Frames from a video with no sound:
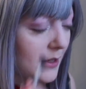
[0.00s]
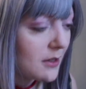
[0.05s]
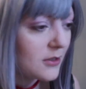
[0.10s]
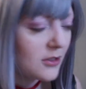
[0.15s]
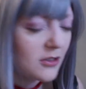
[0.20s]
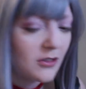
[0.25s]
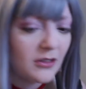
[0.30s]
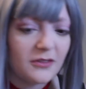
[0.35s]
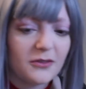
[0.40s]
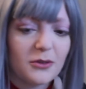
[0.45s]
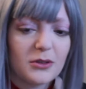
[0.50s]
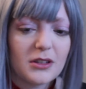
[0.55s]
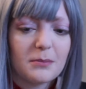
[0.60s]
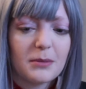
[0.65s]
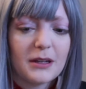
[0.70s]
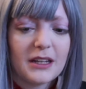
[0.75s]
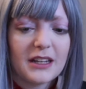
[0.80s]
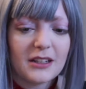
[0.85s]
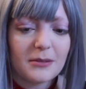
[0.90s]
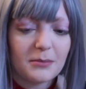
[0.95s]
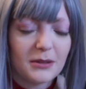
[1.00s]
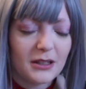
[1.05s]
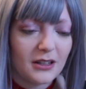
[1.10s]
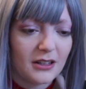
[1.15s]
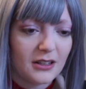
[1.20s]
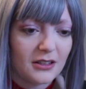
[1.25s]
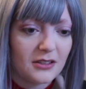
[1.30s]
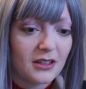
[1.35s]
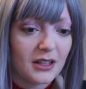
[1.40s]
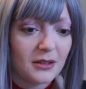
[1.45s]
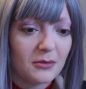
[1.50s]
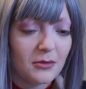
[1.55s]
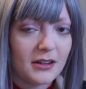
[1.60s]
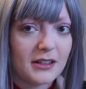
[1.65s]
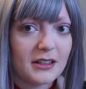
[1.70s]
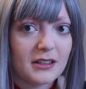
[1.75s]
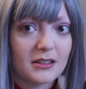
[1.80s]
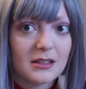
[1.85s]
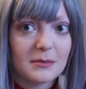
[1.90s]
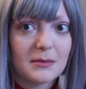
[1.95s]
So for the pink, because I
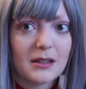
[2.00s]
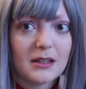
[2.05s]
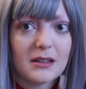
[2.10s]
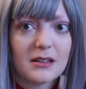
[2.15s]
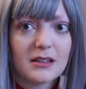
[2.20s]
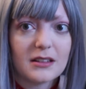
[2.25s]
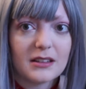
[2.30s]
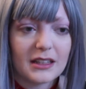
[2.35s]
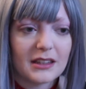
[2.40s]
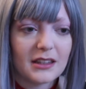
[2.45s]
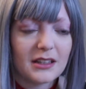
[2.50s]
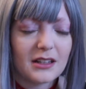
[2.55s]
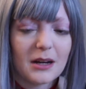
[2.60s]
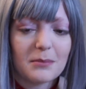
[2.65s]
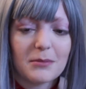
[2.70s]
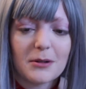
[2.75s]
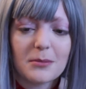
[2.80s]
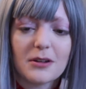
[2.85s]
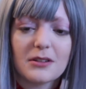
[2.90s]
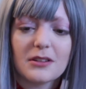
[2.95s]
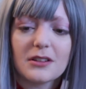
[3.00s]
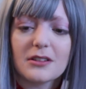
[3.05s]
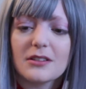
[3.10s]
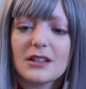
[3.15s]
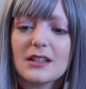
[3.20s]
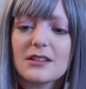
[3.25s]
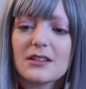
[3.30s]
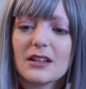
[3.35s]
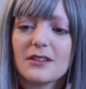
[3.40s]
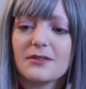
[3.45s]
want it to be on like the upper part of the crease,